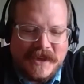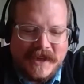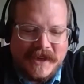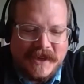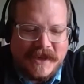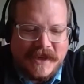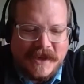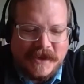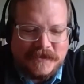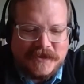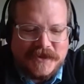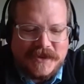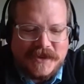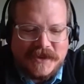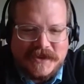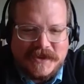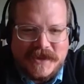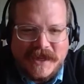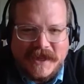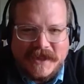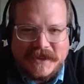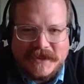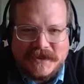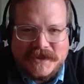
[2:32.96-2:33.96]
it helps to
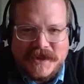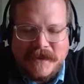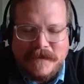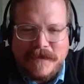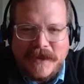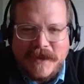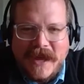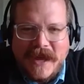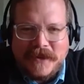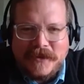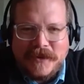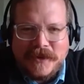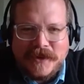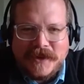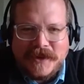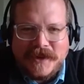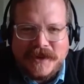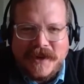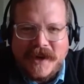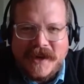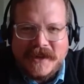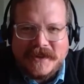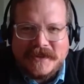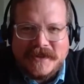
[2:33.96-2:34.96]
take a step back with the
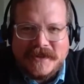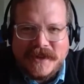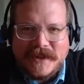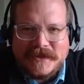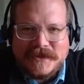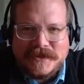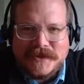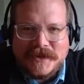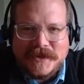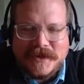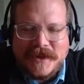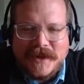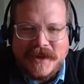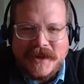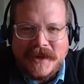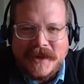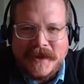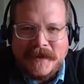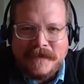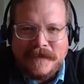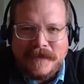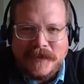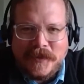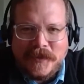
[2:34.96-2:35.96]
context.
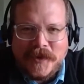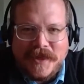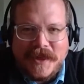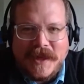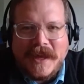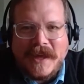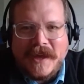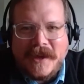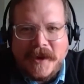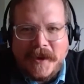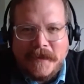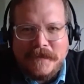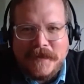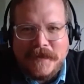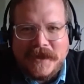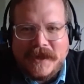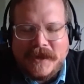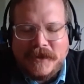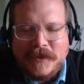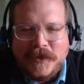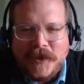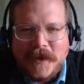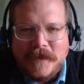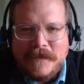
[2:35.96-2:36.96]
With
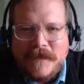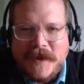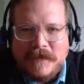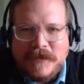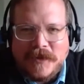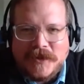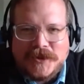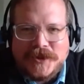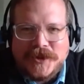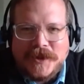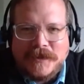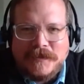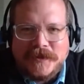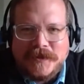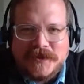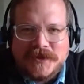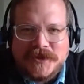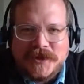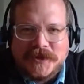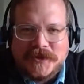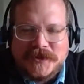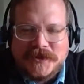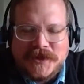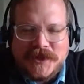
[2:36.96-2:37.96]
AARP, we're a membership
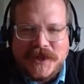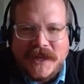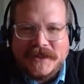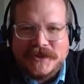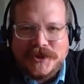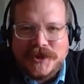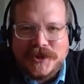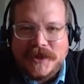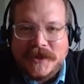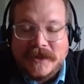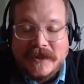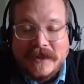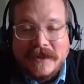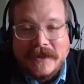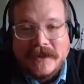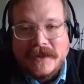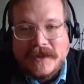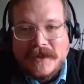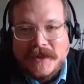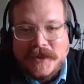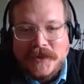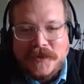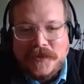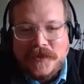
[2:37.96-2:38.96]
association
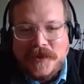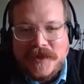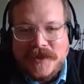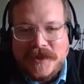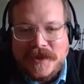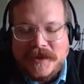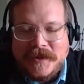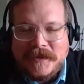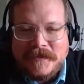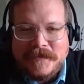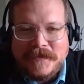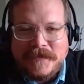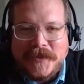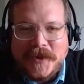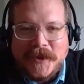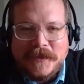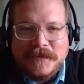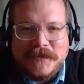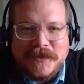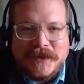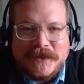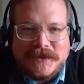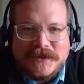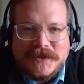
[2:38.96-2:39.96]
with a
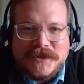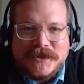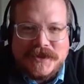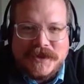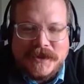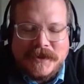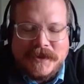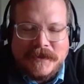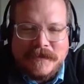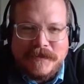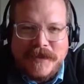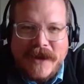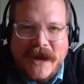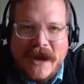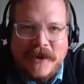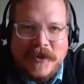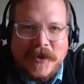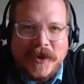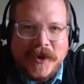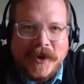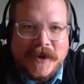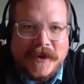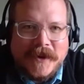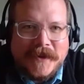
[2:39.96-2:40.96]
purpose to
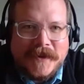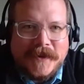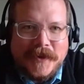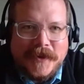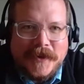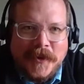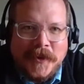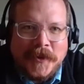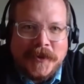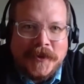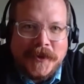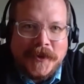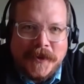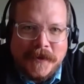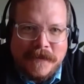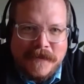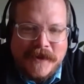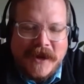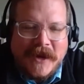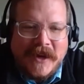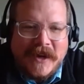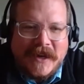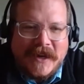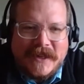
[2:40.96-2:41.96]
empower older
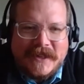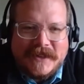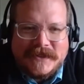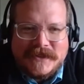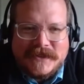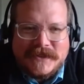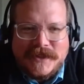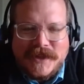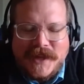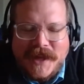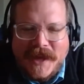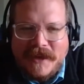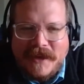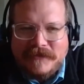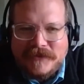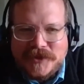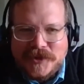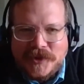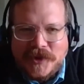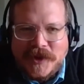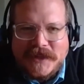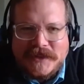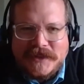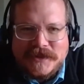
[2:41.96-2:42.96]
Americans to have
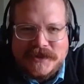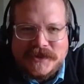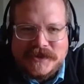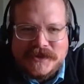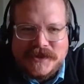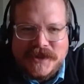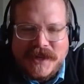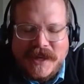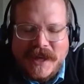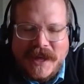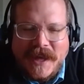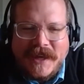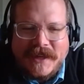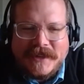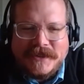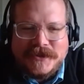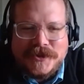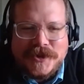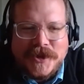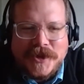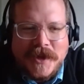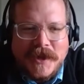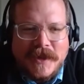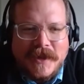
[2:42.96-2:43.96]
choice as they
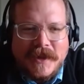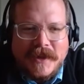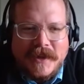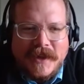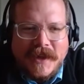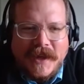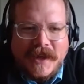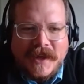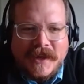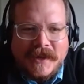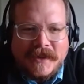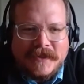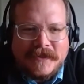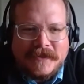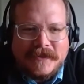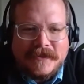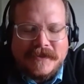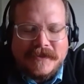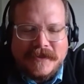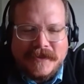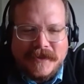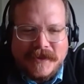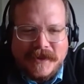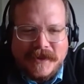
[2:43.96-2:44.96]
age.
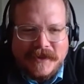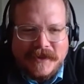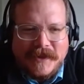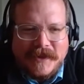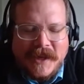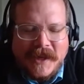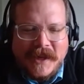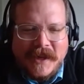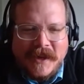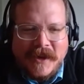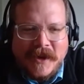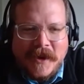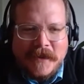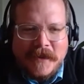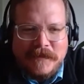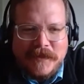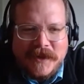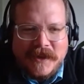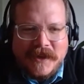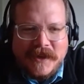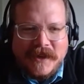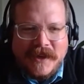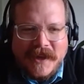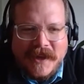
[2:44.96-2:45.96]
And
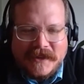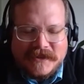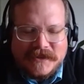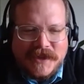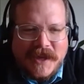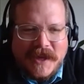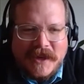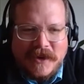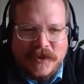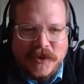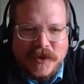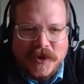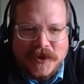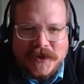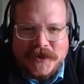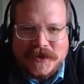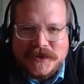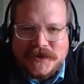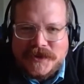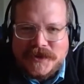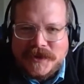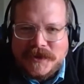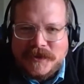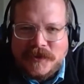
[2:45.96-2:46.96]
AARP has a
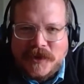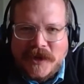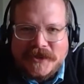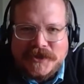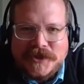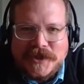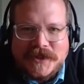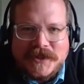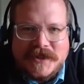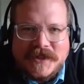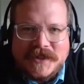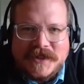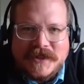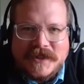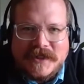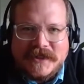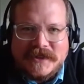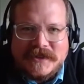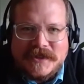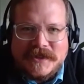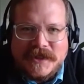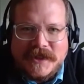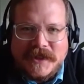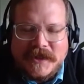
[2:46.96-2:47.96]
headquarters in Washington,
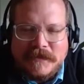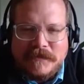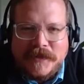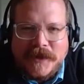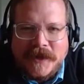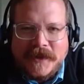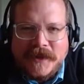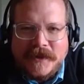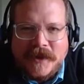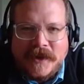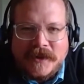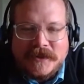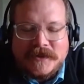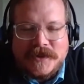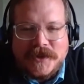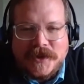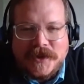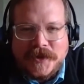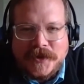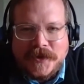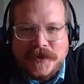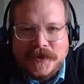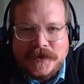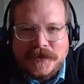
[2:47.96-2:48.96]
D.C., but
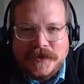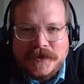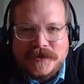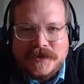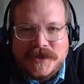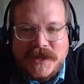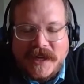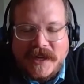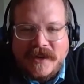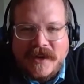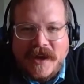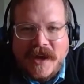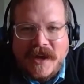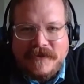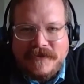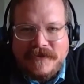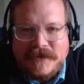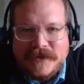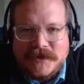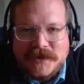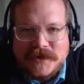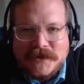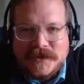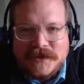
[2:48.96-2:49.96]
also state
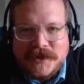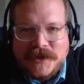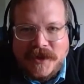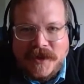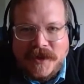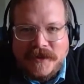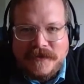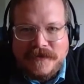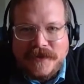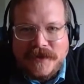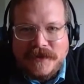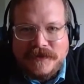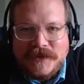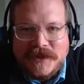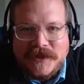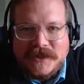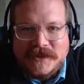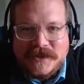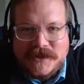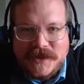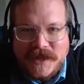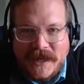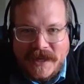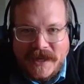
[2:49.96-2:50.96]
offices in all 50
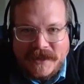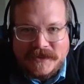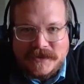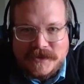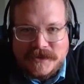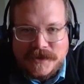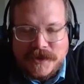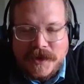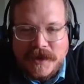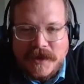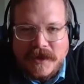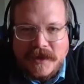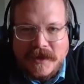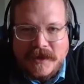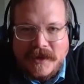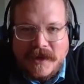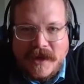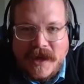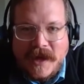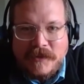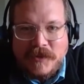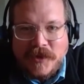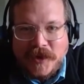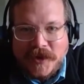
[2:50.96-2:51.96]
states.
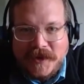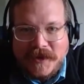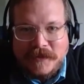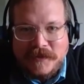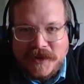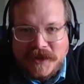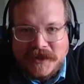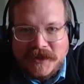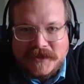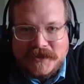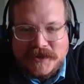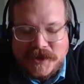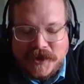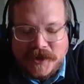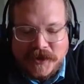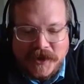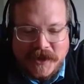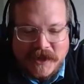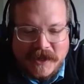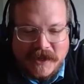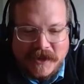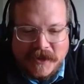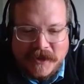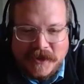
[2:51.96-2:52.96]
I work in Minnesota
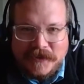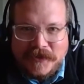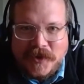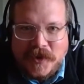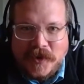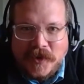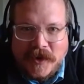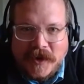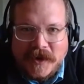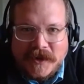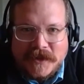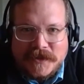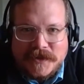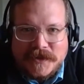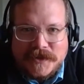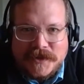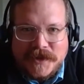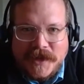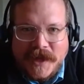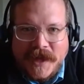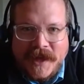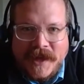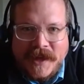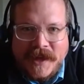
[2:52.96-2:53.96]
here, of course.
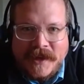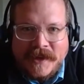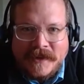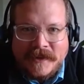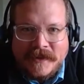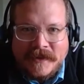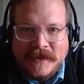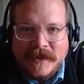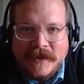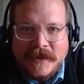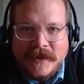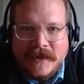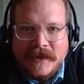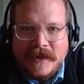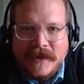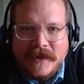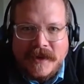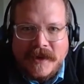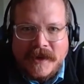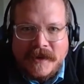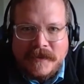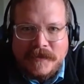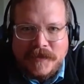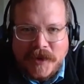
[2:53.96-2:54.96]
And
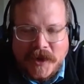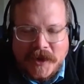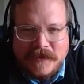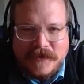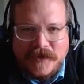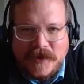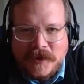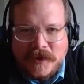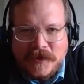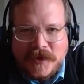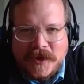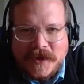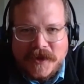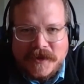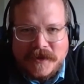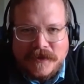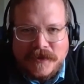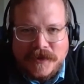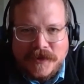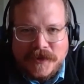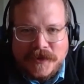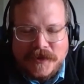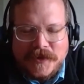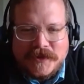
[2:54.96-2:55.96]
part of our work
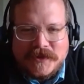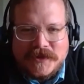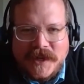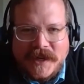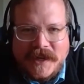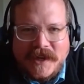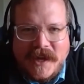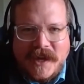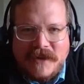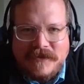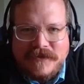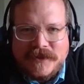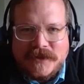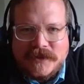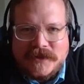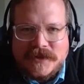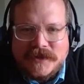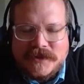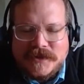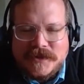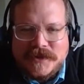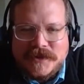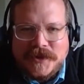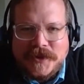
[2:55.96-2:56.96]
through the state office
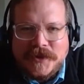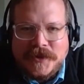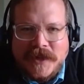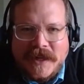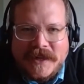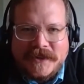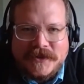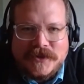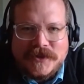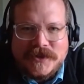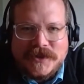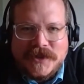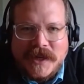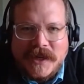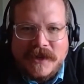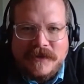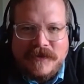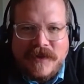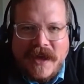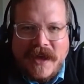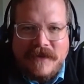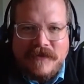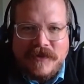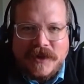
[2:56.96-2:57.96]
is to do
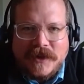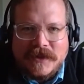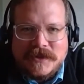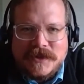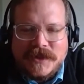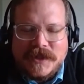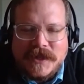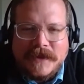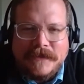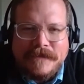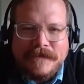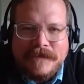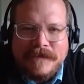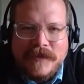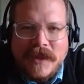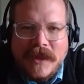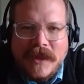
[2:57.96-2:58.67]
legislative advocacy.